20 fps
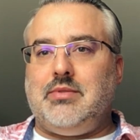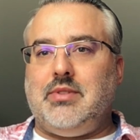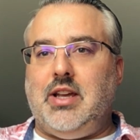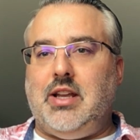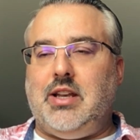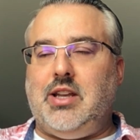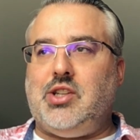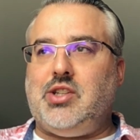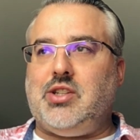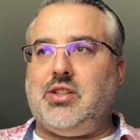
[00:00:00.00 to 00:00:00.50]

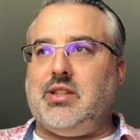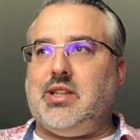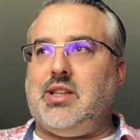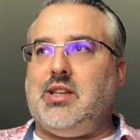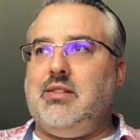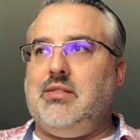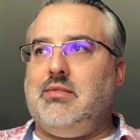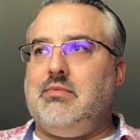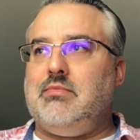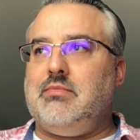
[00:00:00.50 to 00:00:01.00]
initially
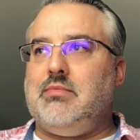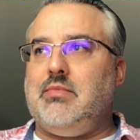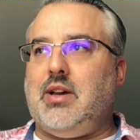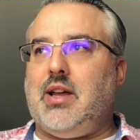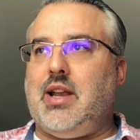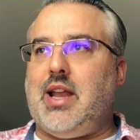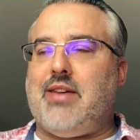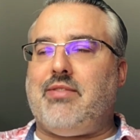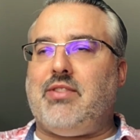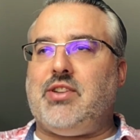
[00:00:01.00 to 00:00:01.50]

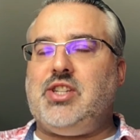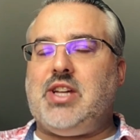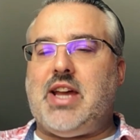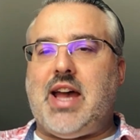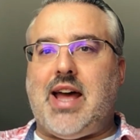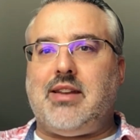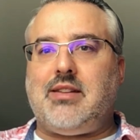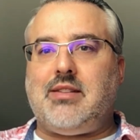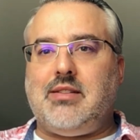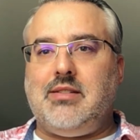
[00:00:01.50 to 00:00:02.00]
and have a
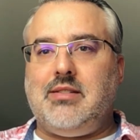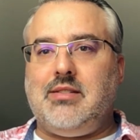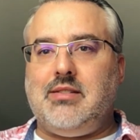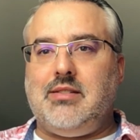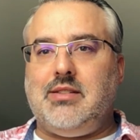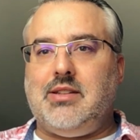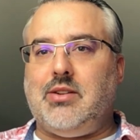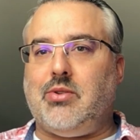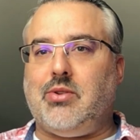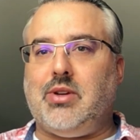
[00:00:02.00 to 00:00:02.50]
chat
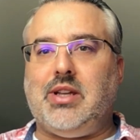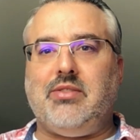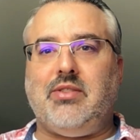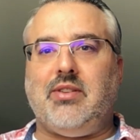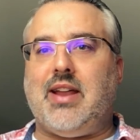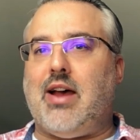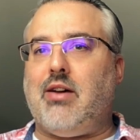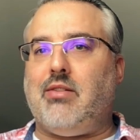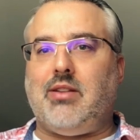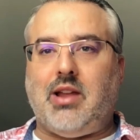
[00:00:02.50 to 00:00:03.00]
or even
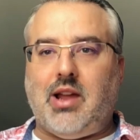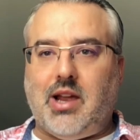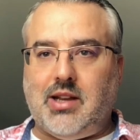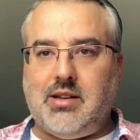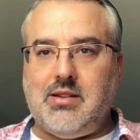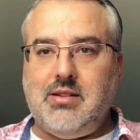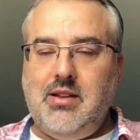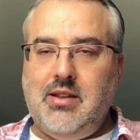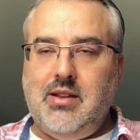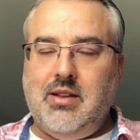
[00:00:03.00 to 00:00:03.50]
outline
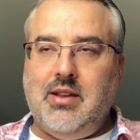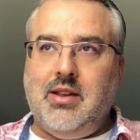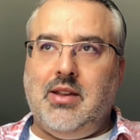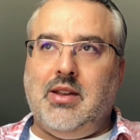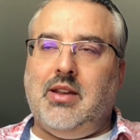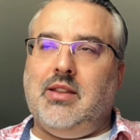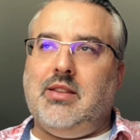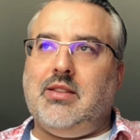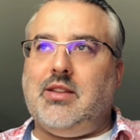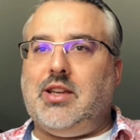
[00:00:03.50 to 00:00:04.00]

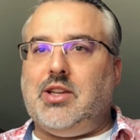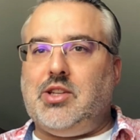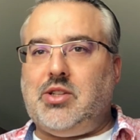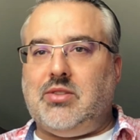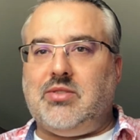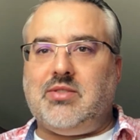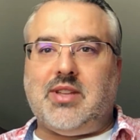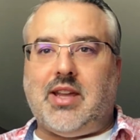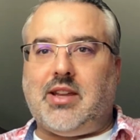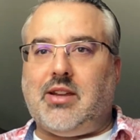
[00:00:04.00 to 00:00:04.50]
the
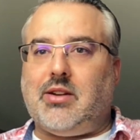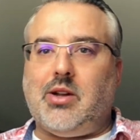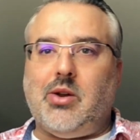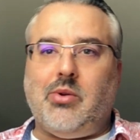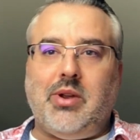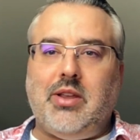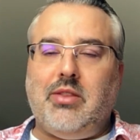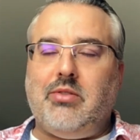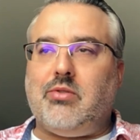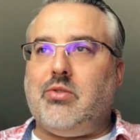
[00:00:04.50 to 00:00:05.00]
issues that you're
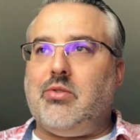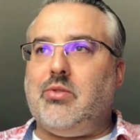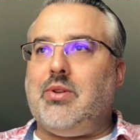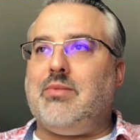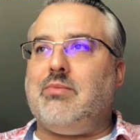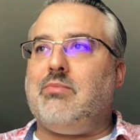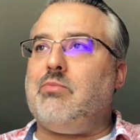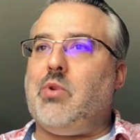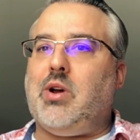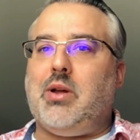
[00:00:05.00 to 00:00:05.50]
going through and
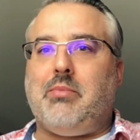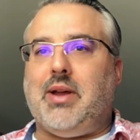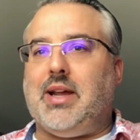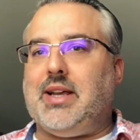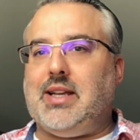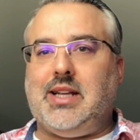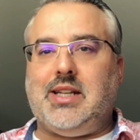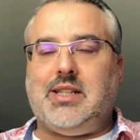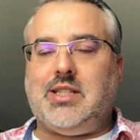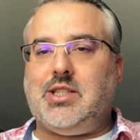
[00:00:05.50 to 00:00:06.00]
what
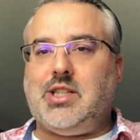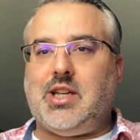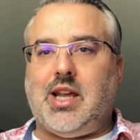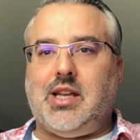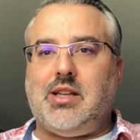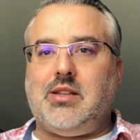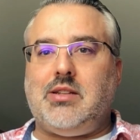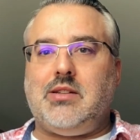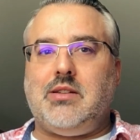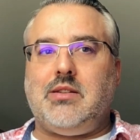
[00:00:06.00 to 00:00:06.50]
might need to
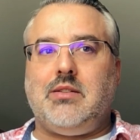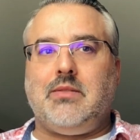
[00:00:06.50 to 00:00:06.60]
change.